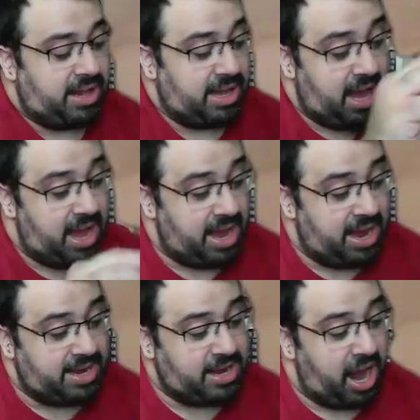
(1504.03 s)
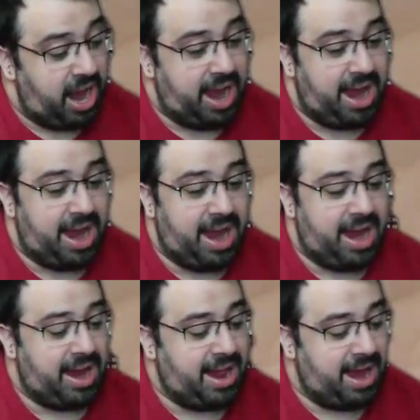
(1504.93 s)
the end,
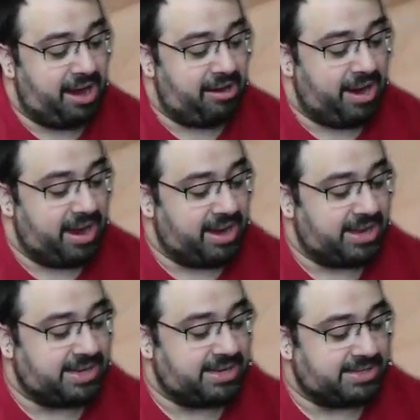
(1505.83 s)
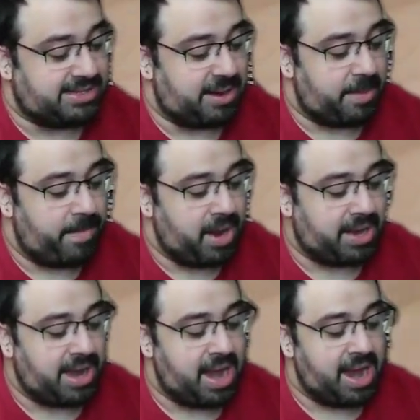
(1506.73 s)
hey, there he is. A
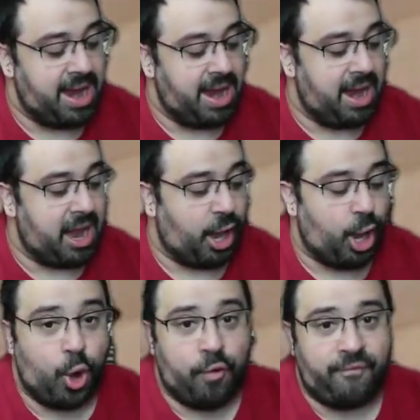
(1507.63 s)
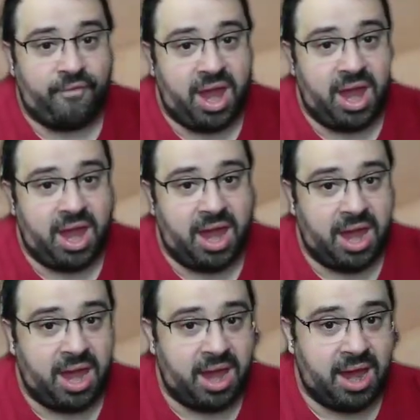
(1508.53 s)
Monkey D.
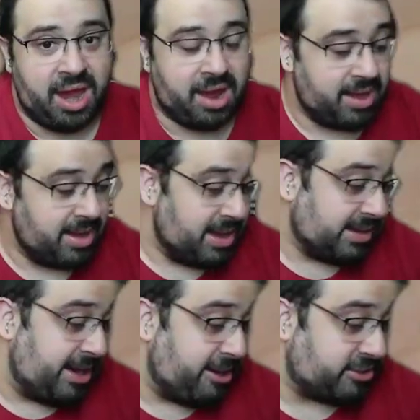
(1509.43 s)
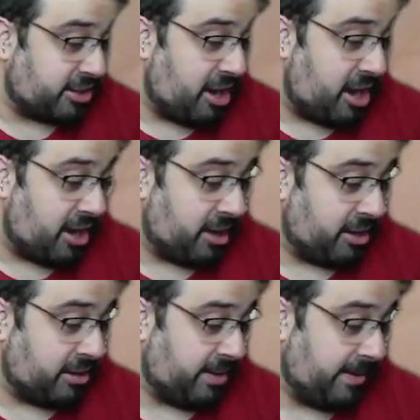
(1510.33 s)
Luffy. Character
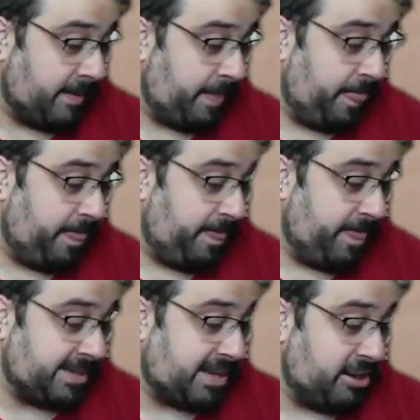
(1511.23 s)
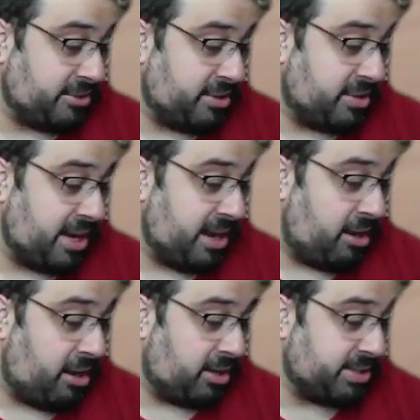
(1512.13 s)
card. This character can
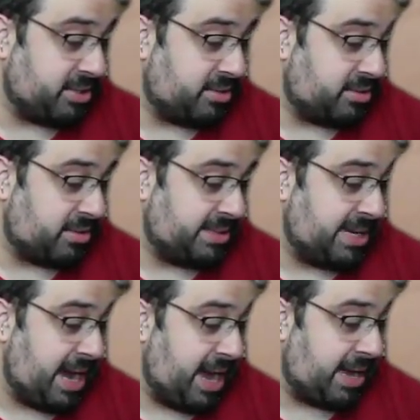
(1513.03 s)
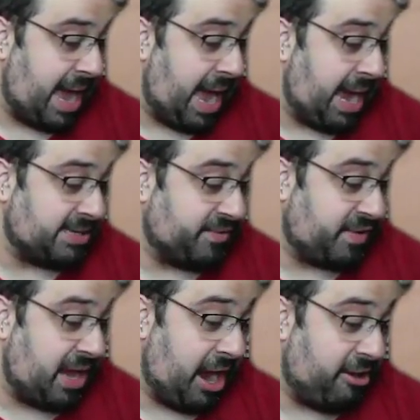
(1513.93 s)
also attack active
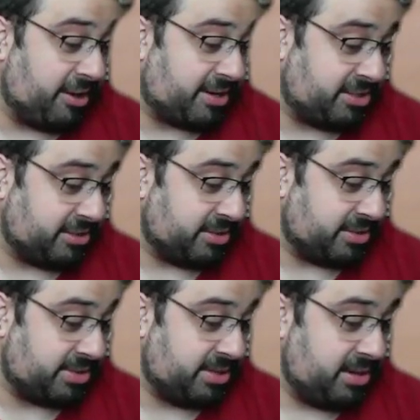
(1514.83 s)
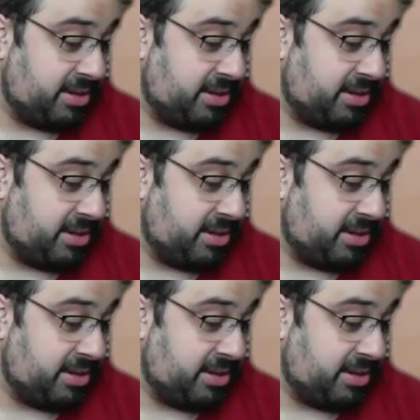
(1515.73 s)
characters.